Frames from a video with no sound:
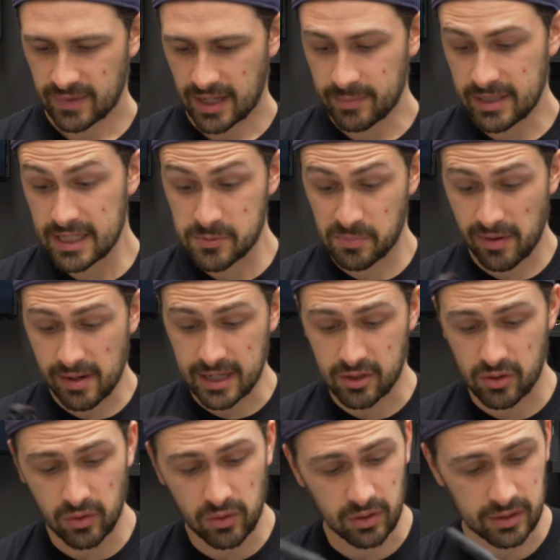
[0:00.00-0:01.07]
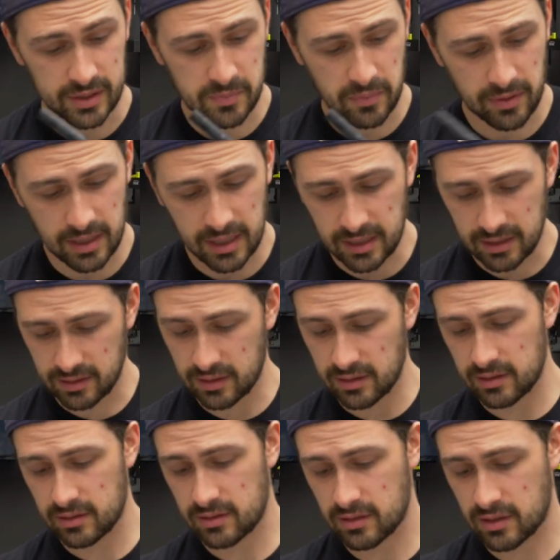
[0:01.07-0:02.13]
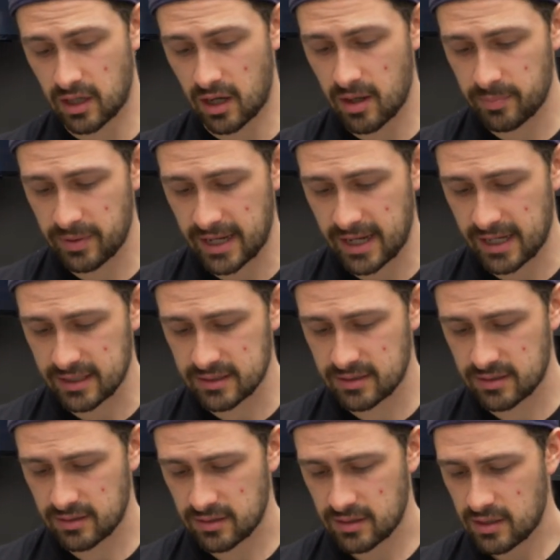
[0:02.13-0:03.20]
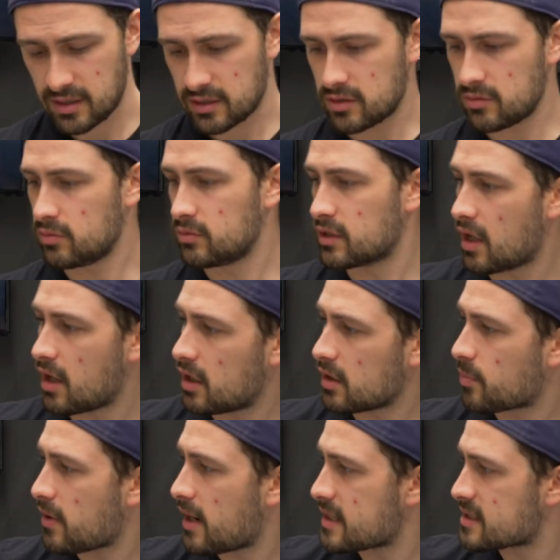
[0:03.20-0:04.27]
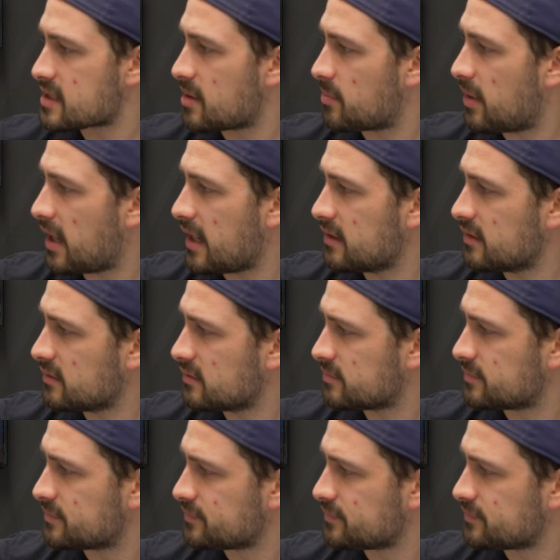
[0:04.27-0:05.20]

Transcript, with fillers: I mean, it's pretty cool. It's pretty compact. You long press the button